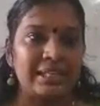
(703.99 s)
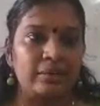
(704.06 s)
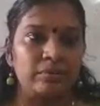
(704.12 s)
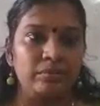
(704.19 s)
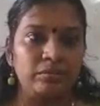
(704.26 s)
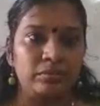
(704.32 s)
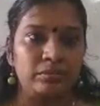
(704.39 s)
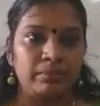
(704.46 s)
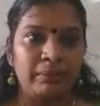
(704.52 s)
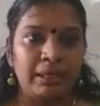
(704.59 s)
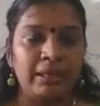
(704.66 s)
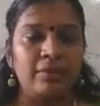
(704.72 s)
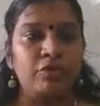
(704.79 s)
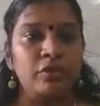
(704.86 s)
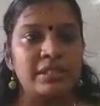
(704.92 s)
meaningful
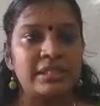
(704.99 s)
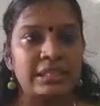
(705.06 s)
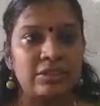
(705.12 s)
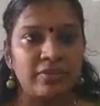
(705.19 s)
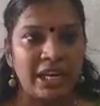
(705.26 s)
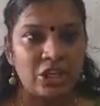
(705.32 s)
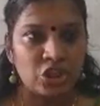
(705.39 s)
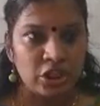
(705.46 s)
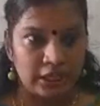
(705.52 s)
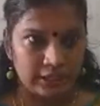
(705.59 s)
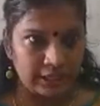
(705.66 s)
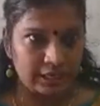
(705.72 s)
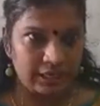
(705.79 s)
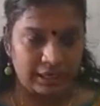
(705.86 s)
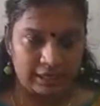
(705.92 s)
situation in the
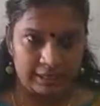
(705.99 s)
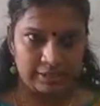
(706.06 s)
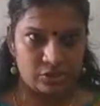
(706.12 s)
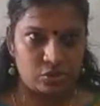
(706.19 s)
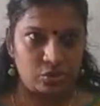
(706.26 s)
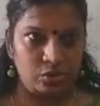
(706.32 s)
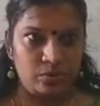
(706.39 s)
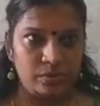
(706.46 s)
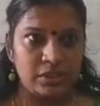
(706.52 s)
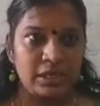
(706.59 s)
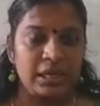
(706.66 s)
classroom